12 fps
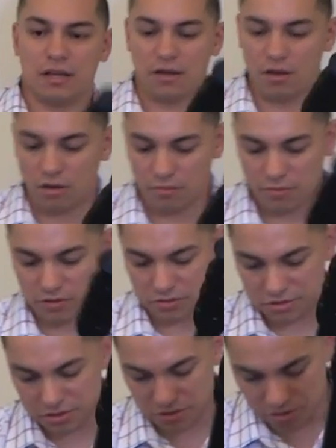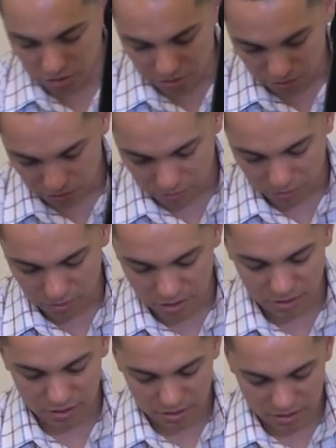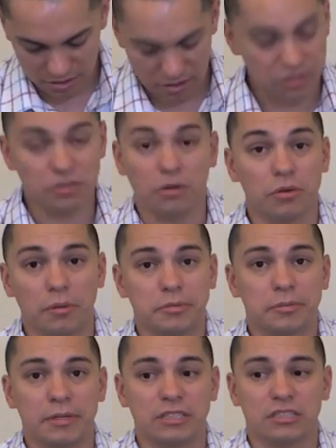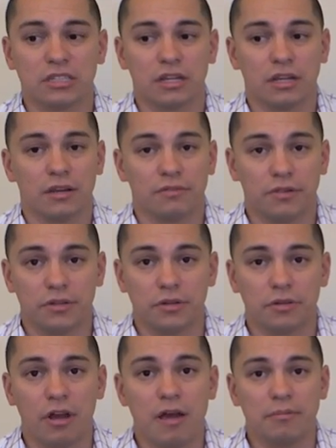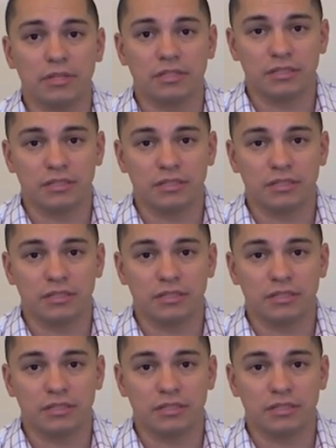almost no, there's no grip space for you to grab this.